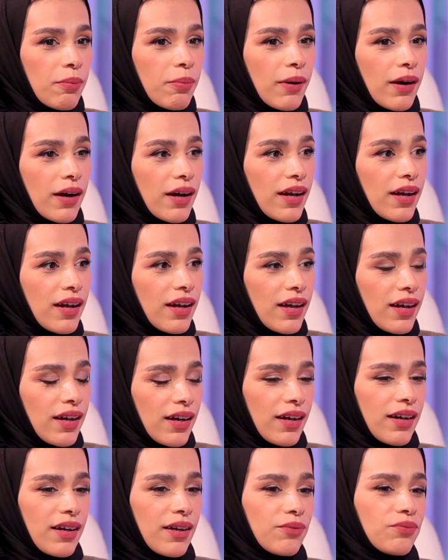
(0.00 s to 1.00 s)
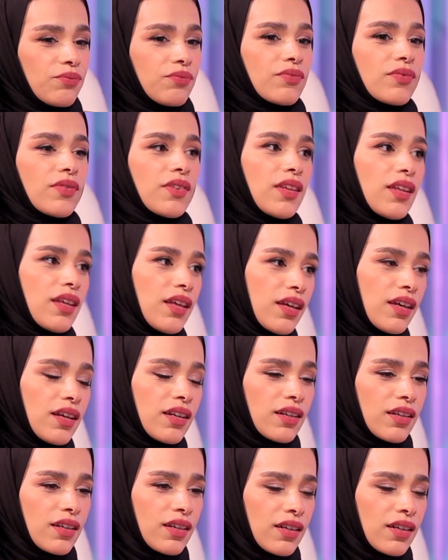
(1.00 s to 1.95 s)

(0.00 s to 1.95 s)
But in